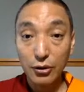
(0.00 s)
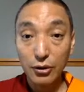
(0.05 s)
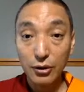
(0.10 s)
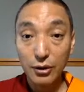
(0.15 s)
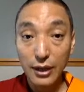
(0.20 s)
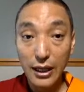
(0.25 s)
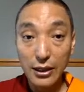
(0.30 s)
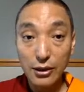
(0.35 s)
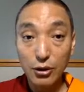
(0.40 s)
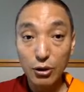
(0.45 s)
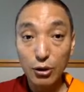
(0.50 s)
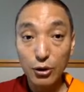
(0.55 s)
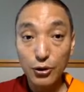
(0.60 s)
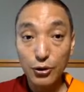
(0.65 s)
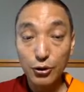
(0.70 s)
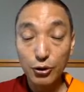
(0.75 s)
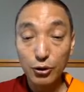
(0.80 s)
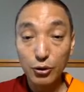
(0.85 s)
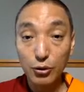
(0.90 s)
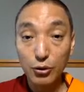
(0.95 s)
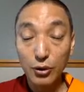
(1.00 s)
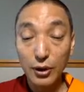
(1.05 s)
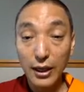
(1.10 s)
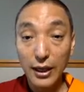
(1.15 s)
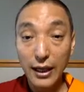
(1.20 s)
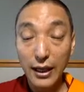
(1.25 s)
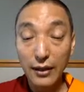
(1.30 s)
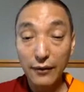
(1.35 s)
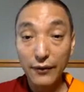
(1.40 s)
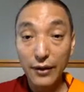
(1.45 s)
that's also
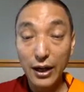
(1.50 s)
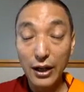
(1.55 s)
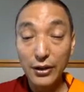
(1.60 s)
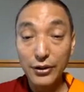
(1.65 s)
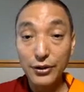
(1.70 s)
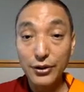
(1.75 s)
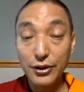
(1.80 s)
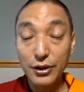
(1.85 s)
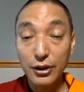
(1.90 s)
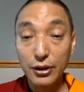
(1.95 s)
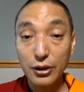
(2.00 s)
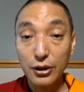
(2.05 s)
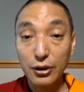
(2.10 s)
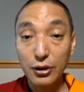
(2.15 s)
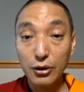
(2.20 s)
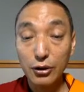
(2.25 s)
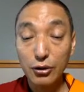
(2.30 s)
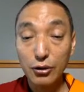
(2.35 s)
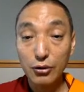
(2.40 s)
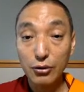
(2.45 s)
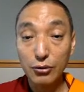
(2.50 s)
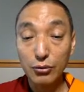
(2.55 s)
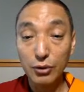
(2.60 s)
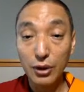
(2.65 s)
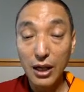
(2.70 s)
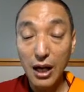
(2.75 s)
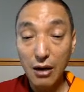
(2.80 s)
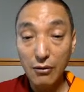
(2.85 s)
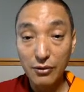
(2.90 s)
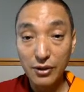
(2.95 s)
help us to
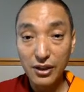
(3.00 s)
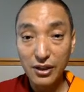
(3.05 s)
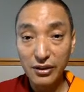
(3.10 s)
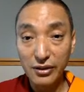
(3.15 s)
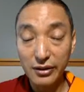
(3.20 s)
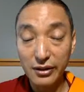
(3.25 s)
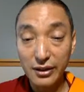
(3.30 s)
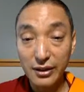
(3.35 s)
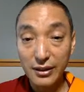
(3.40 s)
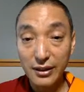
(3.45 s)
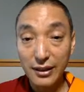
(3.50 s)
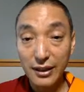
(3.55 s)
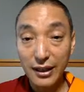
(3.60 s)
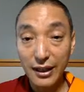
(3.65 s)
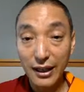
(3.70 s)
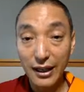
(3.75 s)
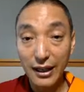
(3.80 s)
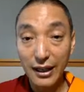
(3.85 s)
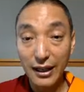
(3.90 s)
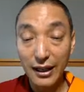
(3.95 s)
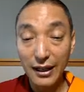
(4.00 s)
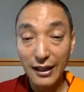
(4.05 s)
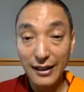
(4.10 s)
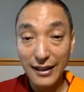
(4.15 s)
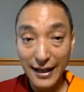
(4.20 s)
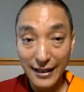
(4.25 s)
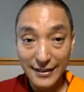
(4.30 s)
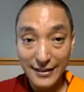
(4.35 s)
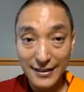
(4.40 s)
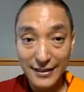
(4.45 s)
counter
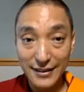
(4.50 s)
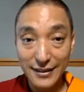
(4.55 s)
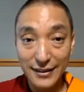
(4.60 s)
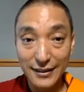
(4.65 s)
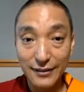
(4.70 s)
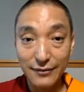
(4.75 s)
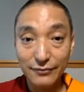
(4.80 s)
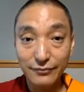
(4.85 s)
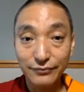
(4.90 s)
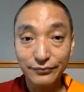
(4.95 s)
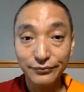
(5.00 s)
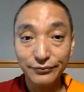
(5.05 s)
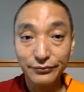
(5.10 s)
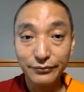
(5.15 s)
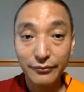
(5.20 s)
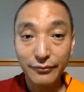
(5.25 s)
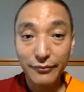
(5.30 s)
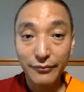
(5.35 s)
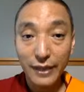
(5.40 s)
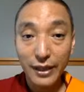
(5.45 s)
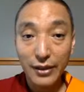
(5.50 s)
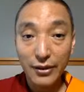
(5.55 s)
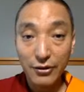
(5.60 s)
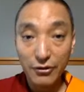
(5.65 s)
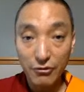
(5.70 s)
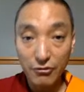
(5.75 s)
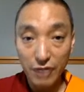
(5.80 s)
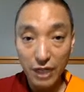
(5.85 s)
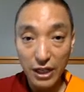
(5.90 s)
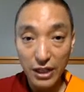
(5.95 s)
laxity.
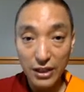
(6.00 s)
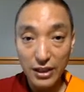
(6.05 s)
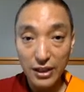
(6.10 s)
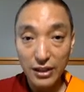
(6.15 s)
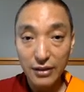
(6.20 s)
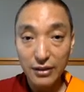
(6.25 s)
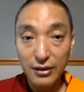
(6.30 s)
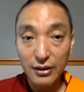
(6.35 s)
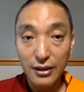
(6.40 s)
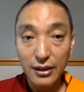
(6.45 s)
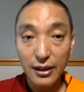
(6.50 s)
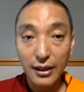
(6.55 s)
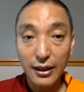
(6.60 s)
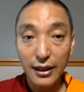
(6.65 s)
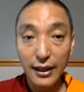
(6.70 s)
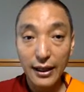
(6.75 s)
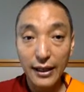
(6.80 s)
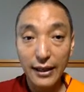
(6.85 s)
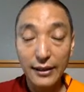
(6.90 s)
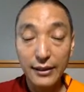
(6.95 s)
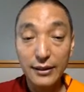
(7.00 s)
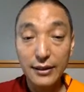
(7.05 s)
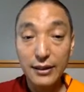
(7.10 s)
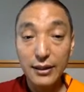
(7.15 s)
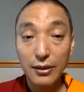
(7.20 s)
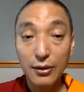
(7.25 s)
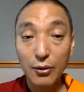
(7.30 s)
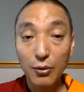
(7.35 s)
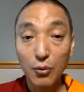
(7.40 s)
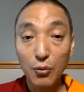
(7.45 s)
Radiant, and
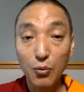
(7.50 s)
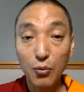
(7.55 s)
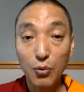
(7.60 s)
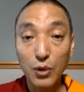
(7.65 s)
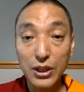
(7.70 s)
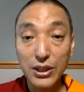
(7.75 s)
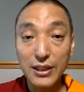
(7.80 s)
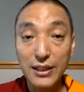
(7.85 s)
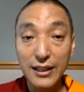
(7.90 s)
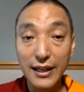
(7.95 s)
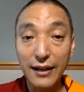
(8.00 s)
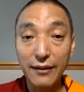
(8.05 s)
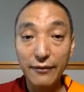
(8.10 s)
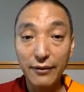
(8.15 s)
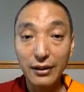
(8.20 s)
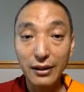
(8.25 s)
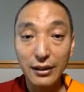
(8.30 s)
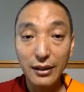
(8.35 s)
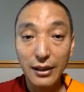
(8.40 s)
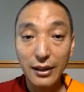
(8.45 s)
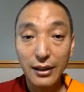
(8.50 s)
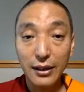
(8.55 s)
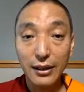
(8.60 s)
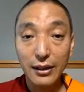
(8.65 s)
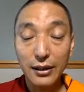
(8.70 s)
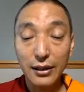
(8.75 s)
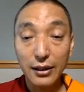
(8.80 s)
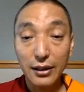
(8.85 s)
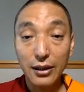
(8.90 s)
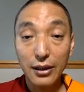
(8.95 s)
which level?
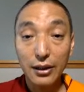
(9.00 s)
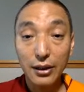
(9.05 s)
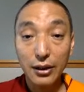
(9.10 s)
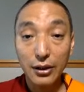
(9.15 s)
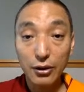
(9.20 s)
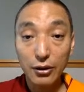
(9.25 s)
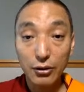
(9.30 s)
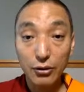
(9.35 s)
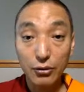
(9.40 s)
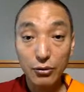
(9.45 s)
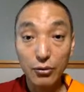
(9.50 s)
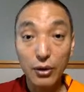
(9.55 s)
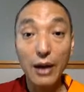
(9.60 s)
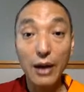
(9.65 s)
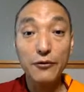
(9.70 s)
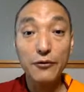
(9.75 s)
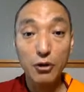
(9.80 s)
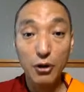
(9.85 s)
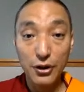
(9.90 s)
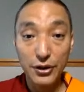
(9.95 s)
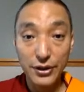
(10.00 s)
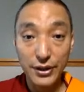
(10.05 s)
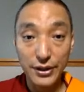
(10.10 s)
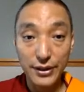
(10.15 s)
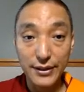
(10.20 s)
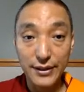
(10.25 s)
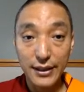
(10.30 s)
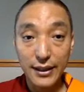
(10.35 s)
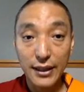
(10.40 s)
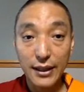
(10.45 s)
You have
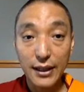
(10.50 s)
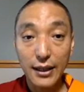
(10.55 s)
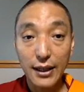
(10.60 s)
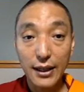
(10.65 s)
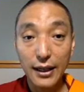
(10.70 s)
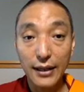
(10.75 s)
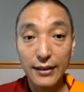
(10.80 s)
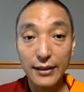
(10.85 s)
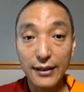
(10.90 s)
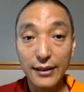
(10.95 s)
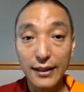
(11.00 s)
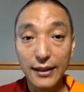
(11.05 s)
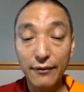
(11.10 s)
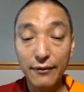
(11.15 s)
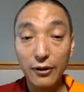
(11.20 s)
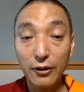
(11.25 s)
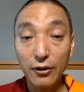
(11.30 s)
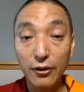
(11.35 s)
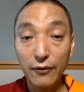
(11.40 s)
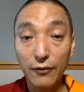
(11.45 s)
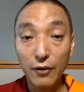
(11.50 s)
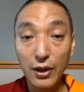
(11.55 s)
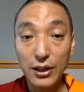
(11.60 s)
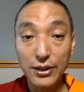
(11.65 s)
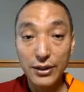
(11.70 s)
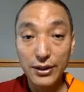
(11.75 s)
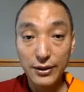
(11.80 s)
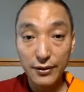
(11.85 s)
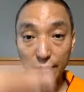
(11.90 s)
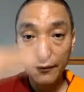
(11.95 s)
choices. At the level of
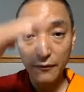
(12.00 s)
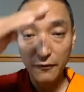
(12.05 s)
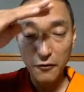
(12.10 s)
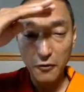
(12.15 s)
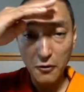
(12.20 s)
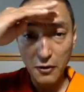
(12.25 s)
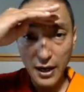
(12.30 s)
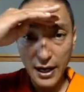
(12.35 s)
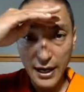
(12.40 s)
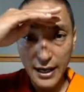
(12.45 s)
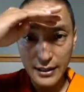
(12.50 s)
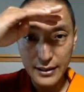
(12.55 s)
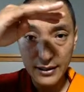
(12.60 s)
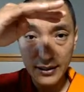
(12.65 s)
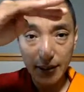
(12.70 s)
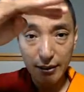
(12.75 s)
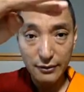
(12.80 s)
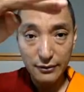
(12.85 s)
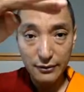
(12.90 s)
one's forehead,